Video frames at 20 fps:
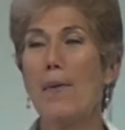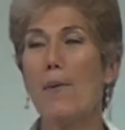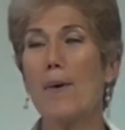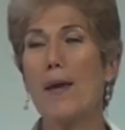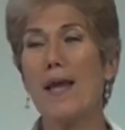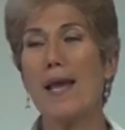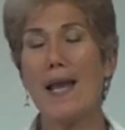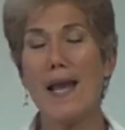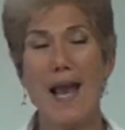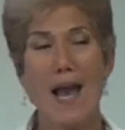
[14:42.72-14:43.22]

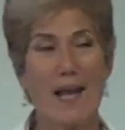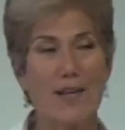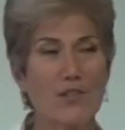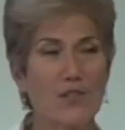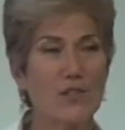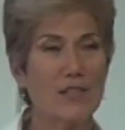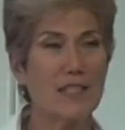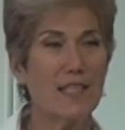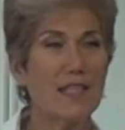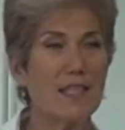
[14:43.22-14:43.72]
We
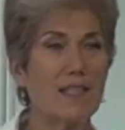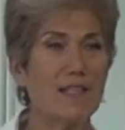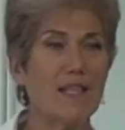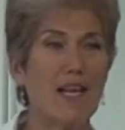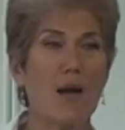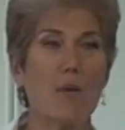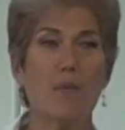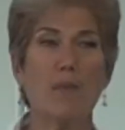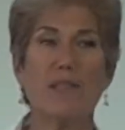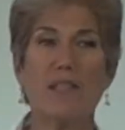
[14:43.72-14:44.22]
actually
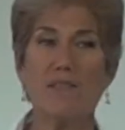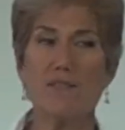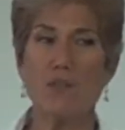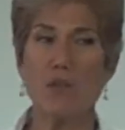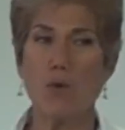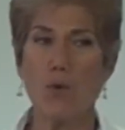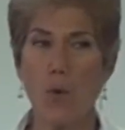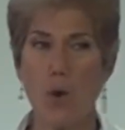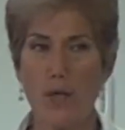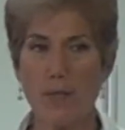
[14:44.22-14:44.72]
now believe
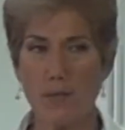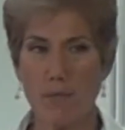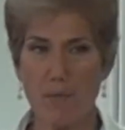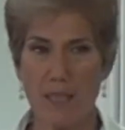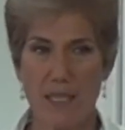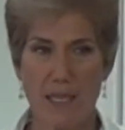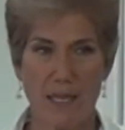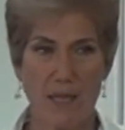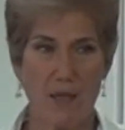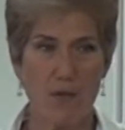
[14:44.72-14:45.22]
the quantum
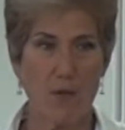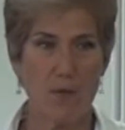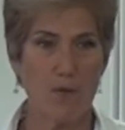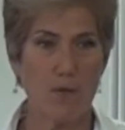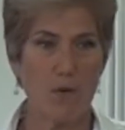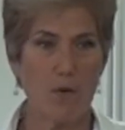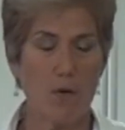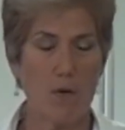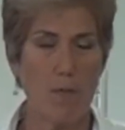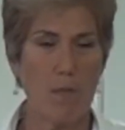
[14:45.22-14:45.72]

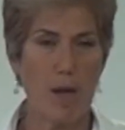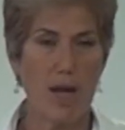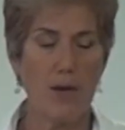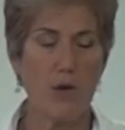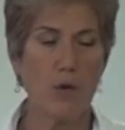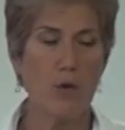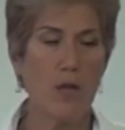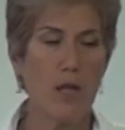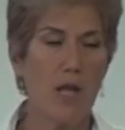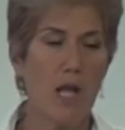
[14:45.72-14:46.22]
mechanical
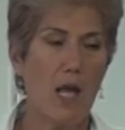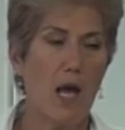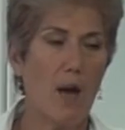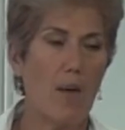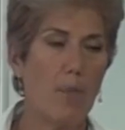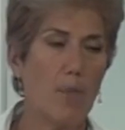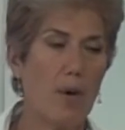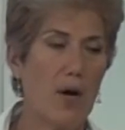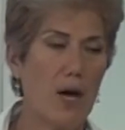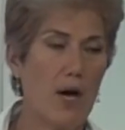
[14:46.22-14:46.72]
model,
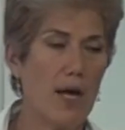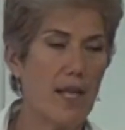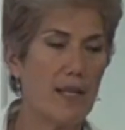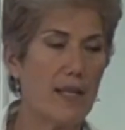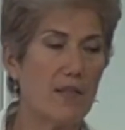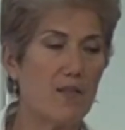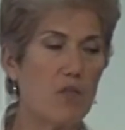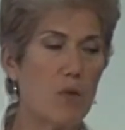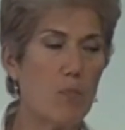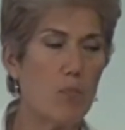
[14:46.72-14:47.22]

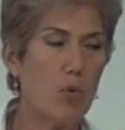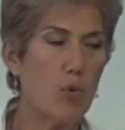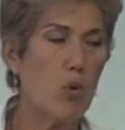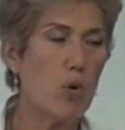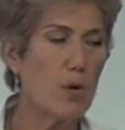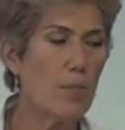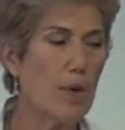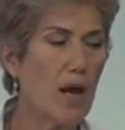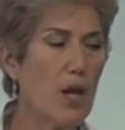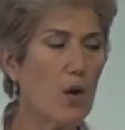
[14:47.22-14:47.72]
but the
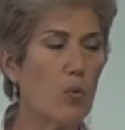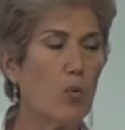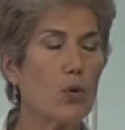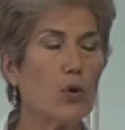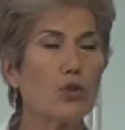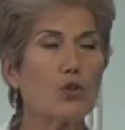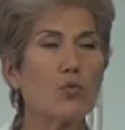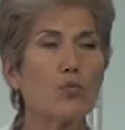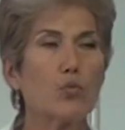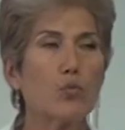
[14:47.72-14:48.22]
Bohr model
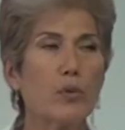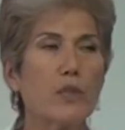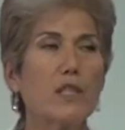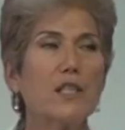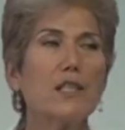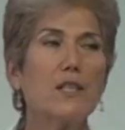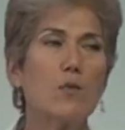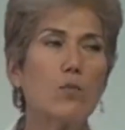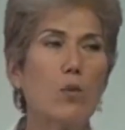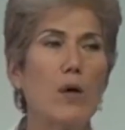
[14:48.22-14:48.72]
works
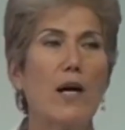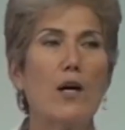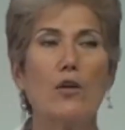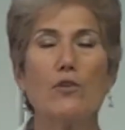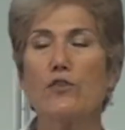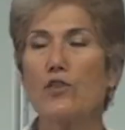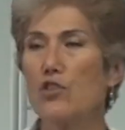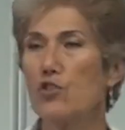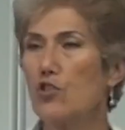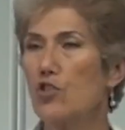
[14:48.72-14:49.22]
really
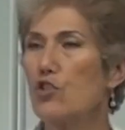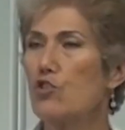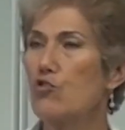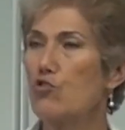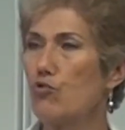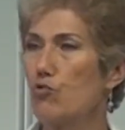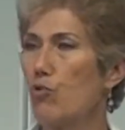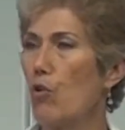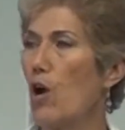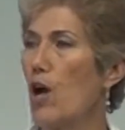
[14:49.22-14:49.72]
well to
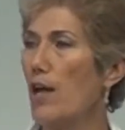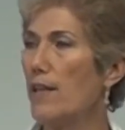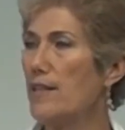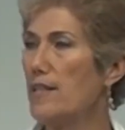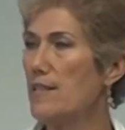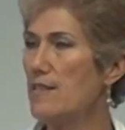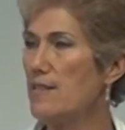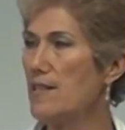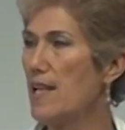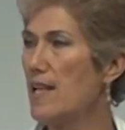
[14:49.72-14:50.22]
just draw
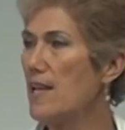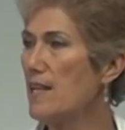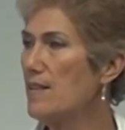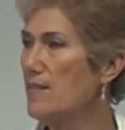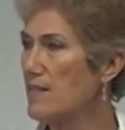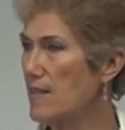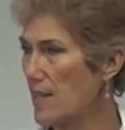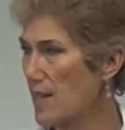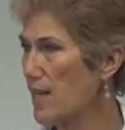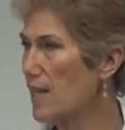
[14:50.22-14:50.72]
these
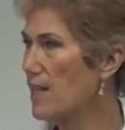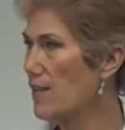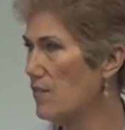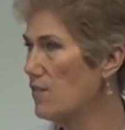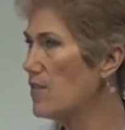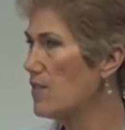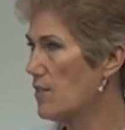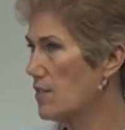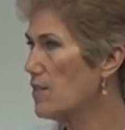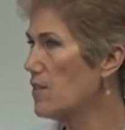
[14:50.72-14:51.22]
things, and it
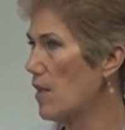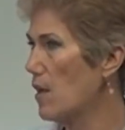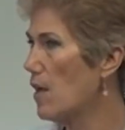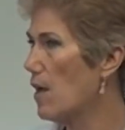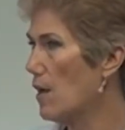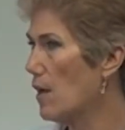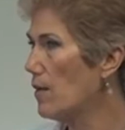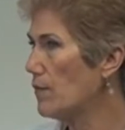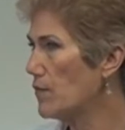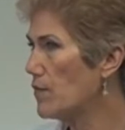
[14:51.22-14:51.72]
gives us
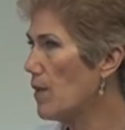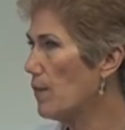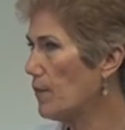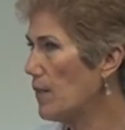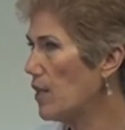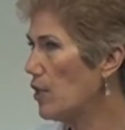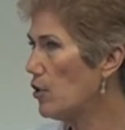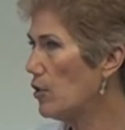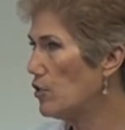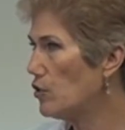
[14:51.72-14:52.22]

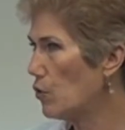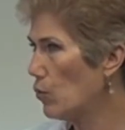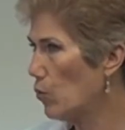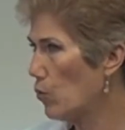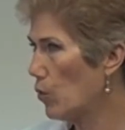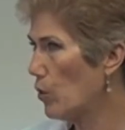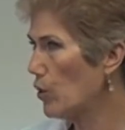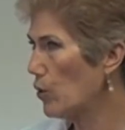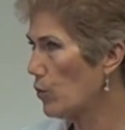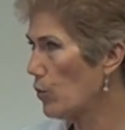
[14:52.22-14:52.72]
something good to
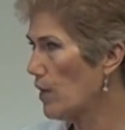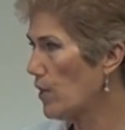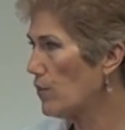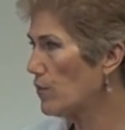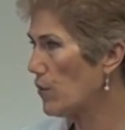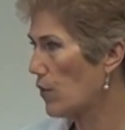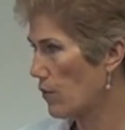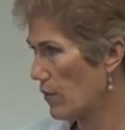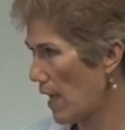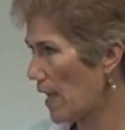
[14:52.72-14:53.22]
work
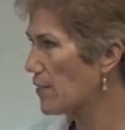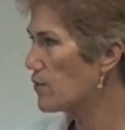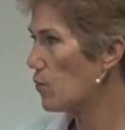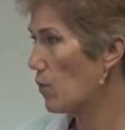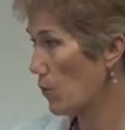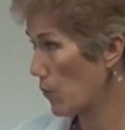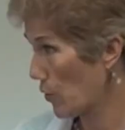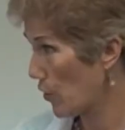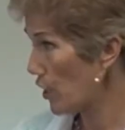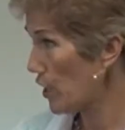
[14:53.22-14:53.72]
with, so that's
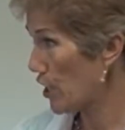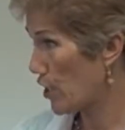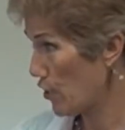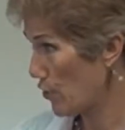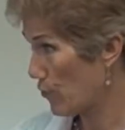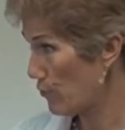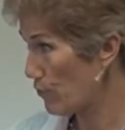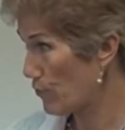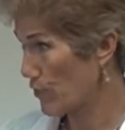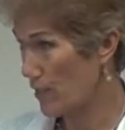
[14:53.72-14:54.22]
what we're going
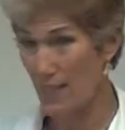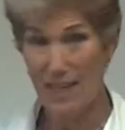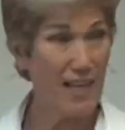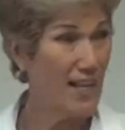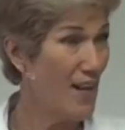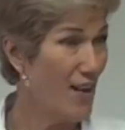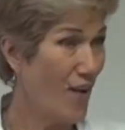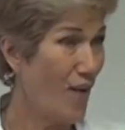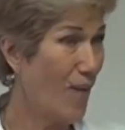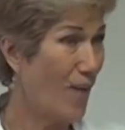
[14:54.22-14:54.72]
to use.
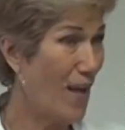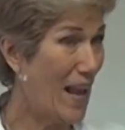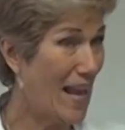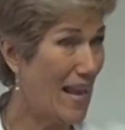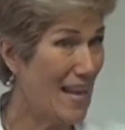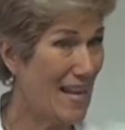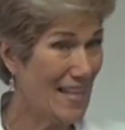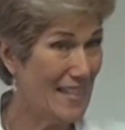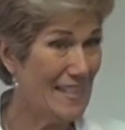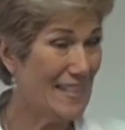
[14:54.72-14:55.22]

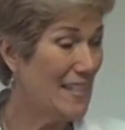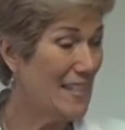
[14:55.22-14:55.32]
Okay?